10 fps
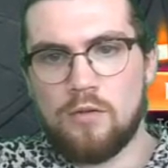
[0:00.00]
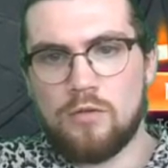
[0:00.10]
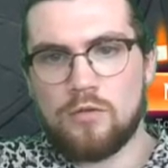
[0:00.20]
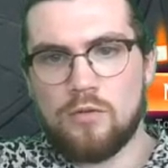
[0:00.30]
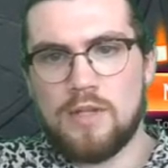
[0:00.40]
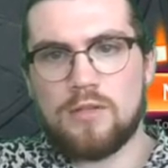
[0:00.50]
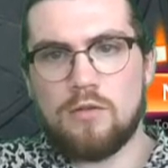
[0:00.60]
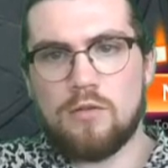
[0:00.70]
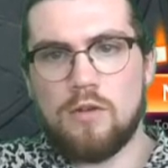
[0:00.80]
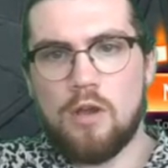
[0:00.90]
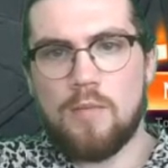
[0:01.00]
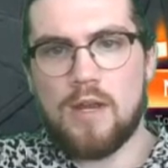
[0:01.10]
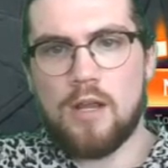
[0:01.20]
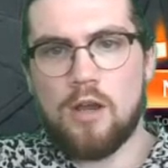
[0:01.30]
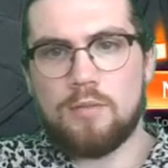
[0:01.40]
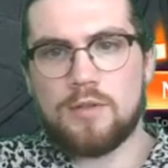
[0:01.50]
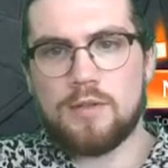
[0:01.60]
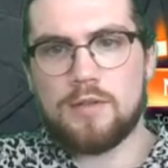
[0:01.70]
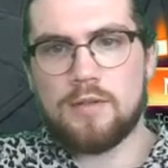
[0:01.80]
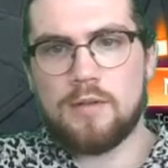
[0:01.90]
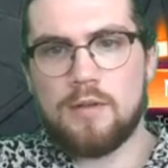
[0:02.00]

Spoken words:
So this turn, not many options.